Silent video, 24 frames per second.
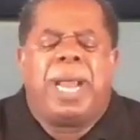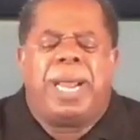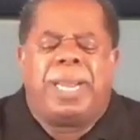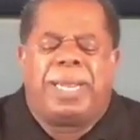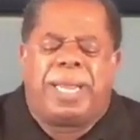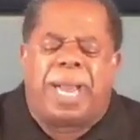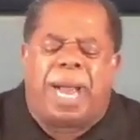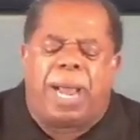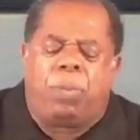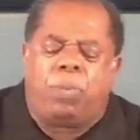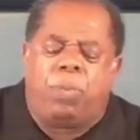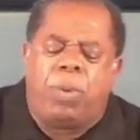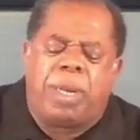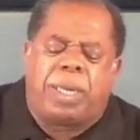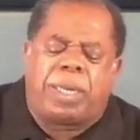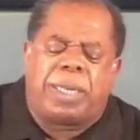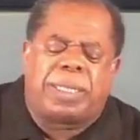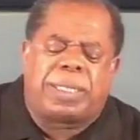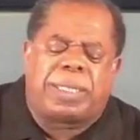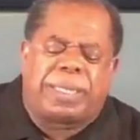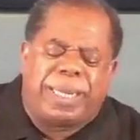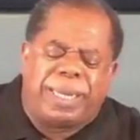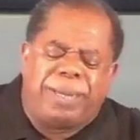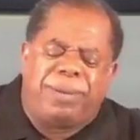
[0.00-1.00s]
And God, we
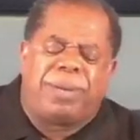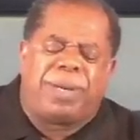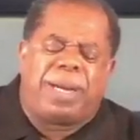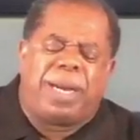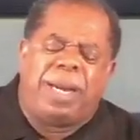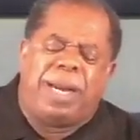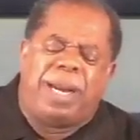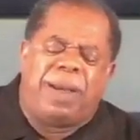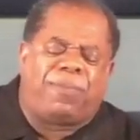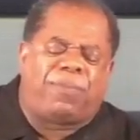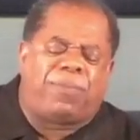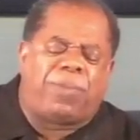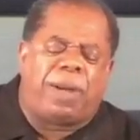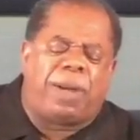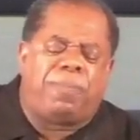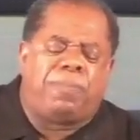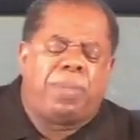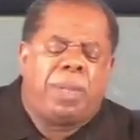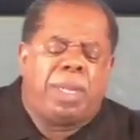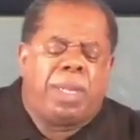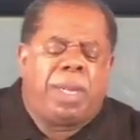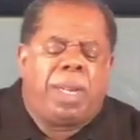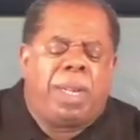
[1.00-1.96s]
continue to lift up